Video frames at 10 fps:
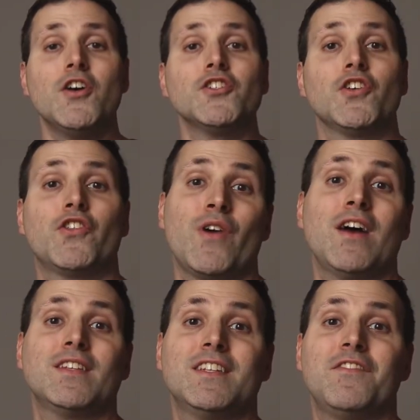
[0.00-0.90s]
So
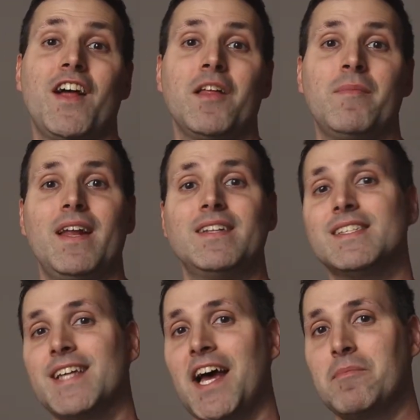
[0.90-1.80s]
throughout the development and
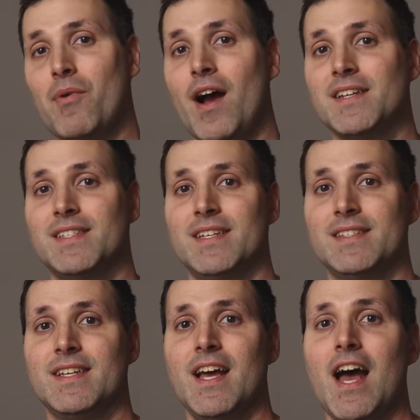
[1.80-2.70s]
design
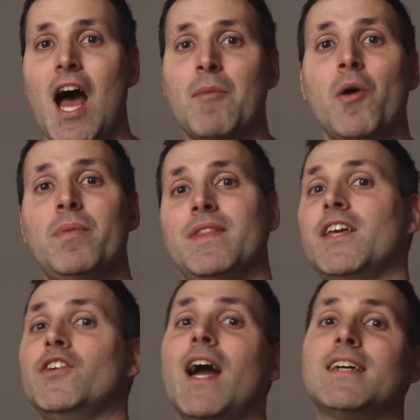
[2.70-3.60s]
process, I'm hoping
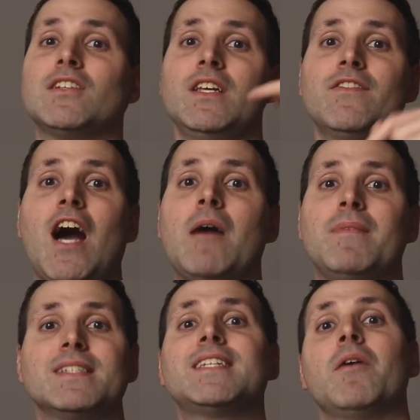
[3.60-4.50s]
that you guys will leave
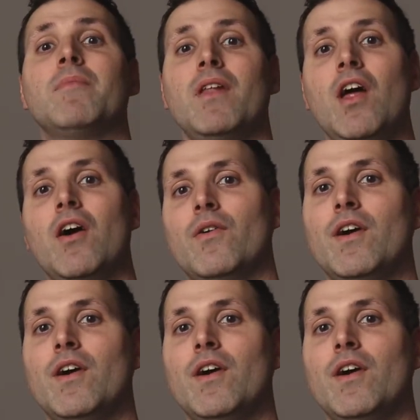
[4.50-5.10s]
comments down below.